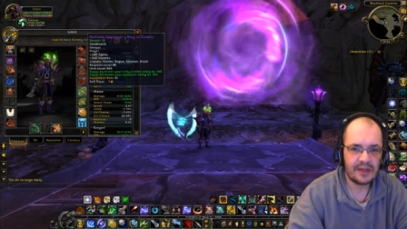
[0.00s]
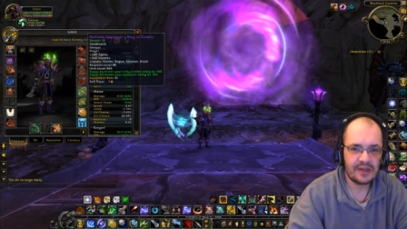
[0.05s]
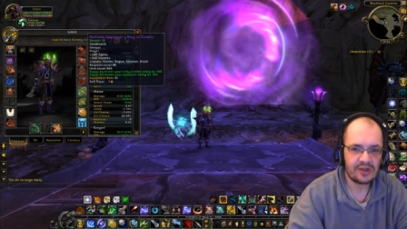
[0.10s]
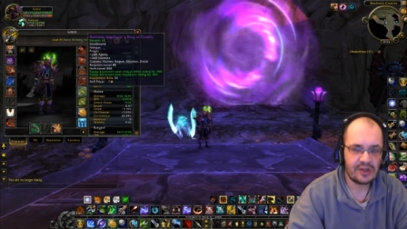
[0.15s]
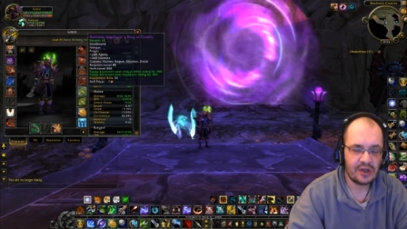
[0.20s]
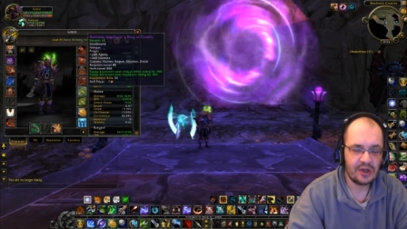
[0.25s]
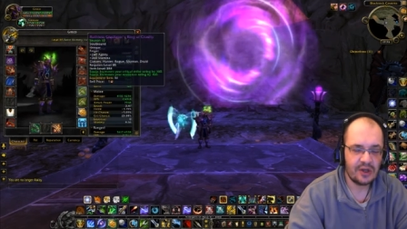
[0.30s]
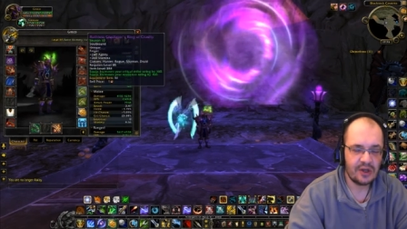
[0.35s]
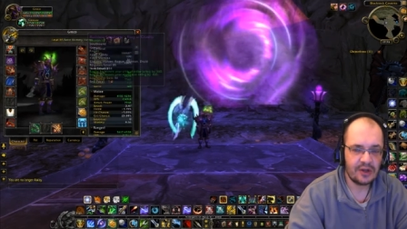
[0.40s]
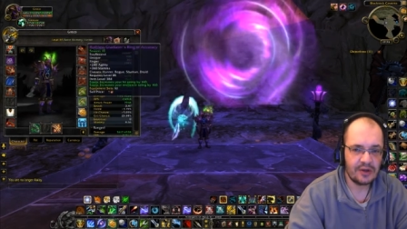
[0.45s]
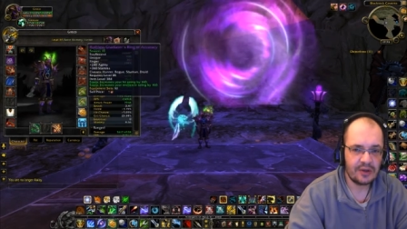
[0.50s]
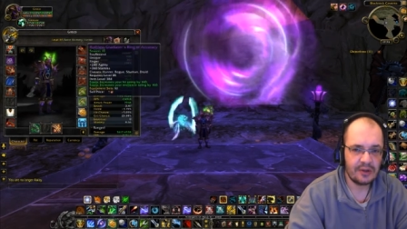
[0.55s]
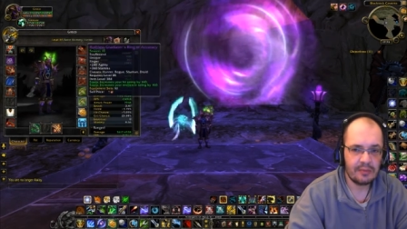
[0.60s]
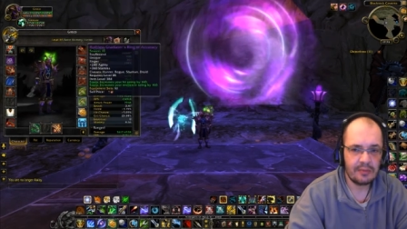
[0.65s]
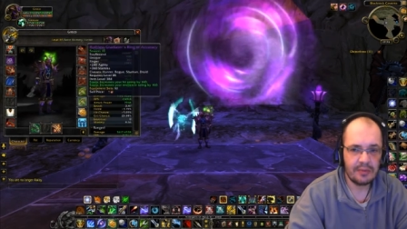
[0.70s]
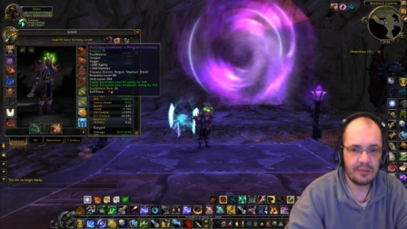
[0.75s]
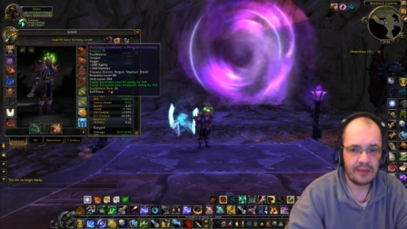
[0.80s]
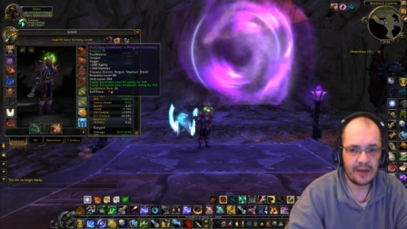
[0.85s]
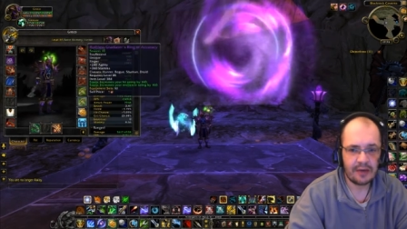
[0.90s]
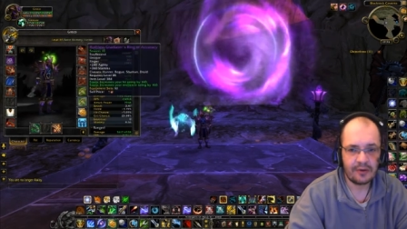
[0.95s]
and soloed
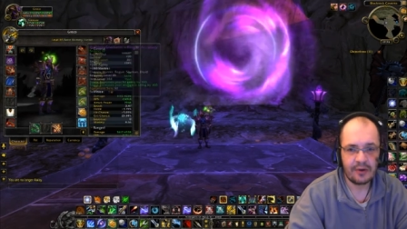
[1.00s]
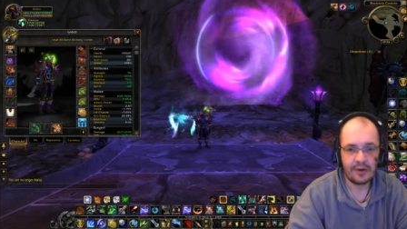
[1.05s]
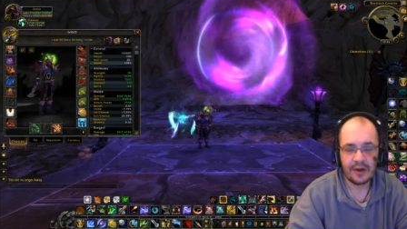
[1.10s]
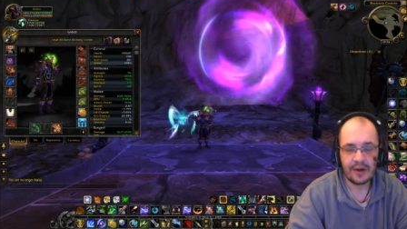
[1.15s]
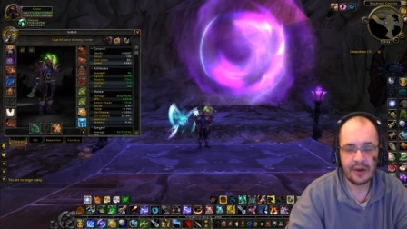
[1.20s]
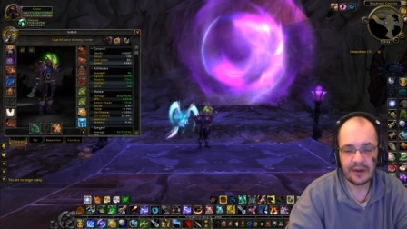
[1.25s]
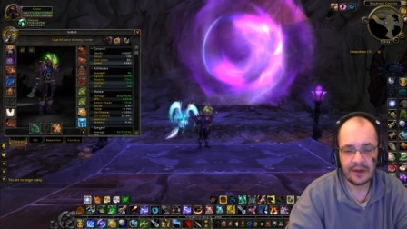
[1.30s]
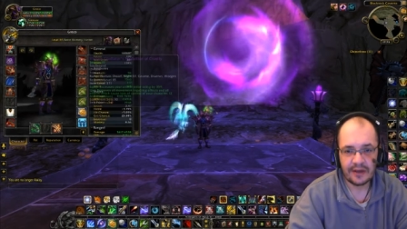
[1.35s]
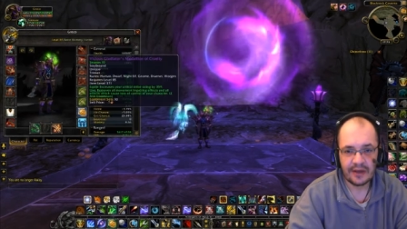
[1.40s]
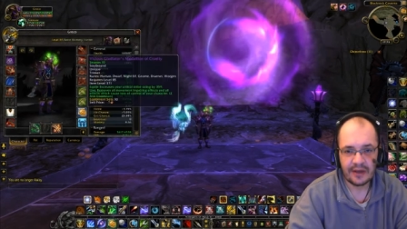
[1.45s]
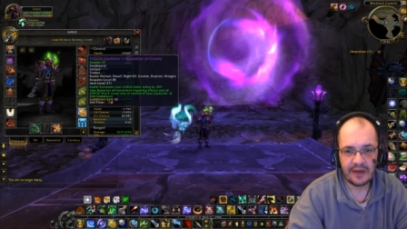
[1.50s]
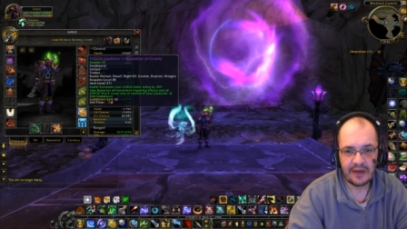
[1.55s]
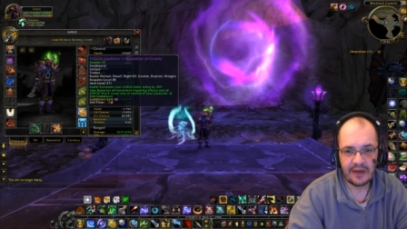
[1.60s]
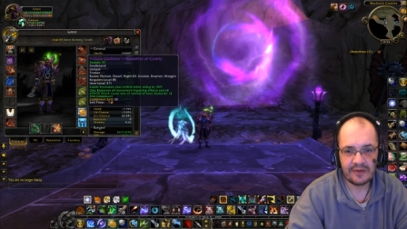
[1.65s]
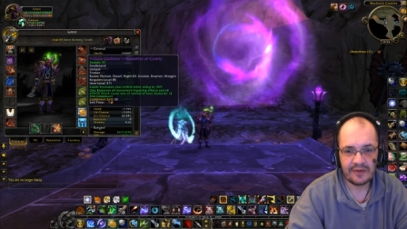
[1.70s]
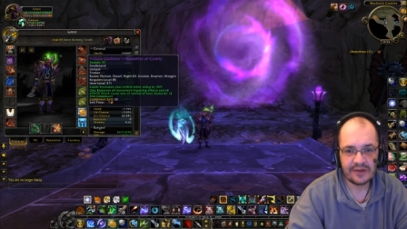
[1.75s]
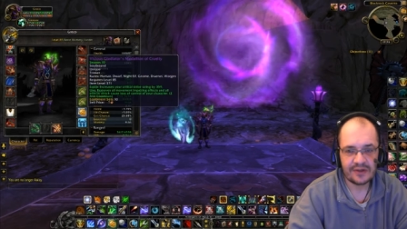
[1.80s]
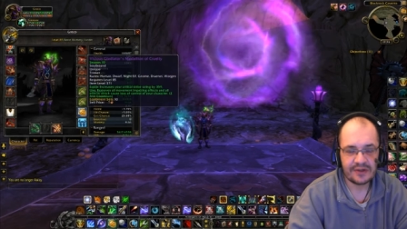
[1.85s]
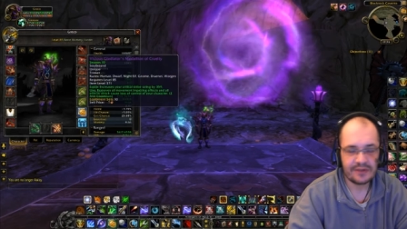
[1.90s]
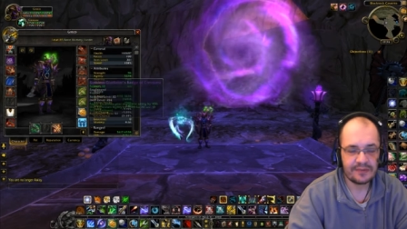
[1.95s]
Black Rock
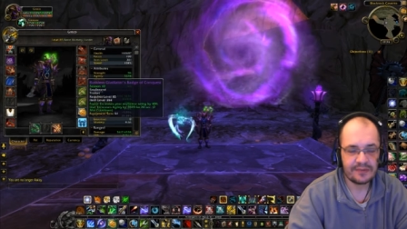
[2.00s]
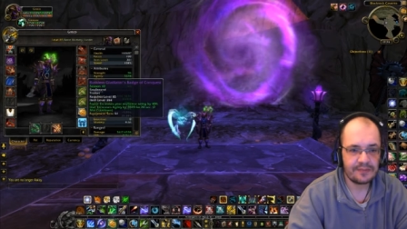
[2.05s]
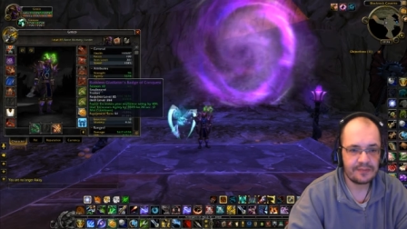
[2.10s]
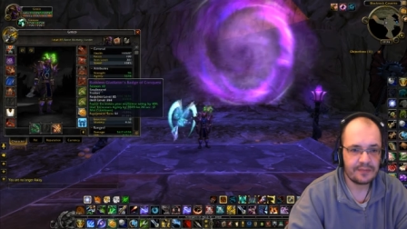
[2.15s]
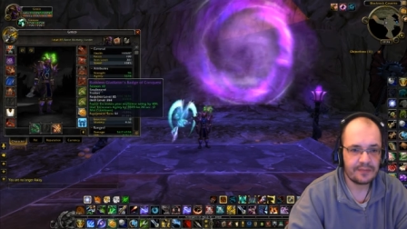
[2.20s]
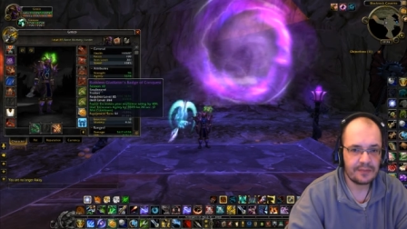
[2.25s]
Caverns.